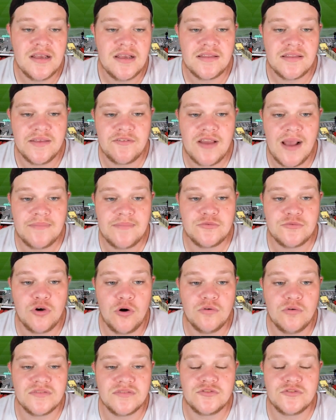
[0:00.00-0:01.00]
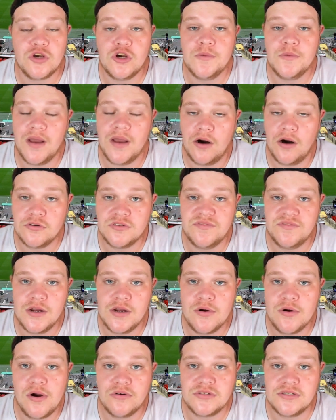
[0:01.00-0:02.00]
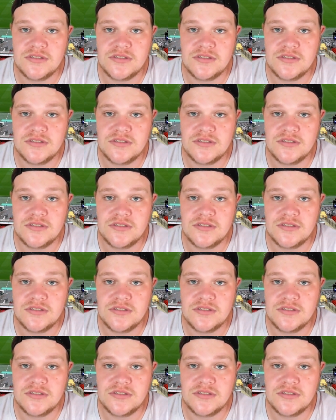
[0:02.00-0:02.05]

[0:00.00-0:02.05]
They kept hold of Toby Alderweireld,